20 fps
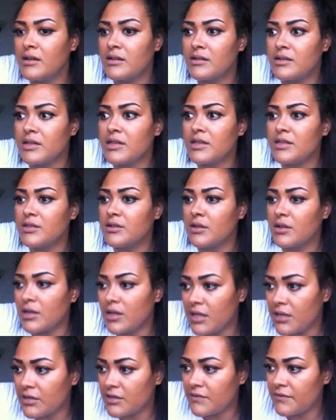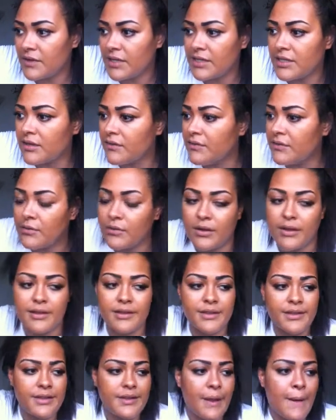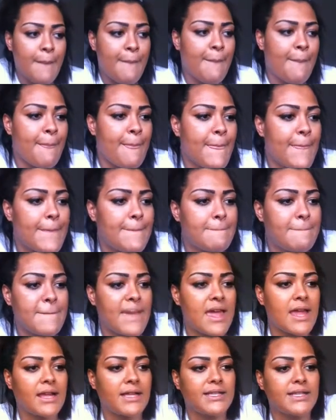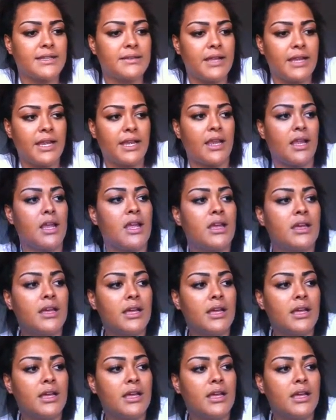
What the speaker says: so I just got loads of like different ones. Then